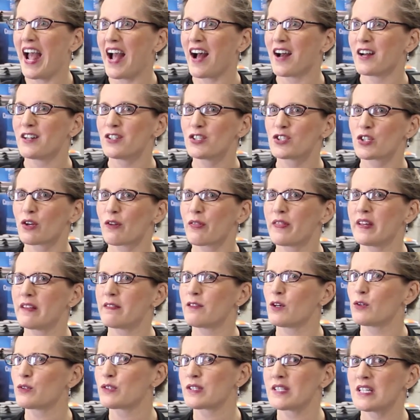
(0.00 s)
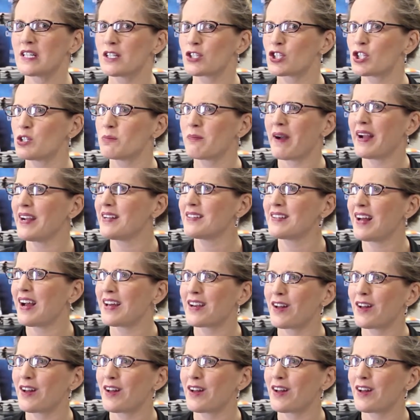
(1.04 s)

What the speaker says: and those things you might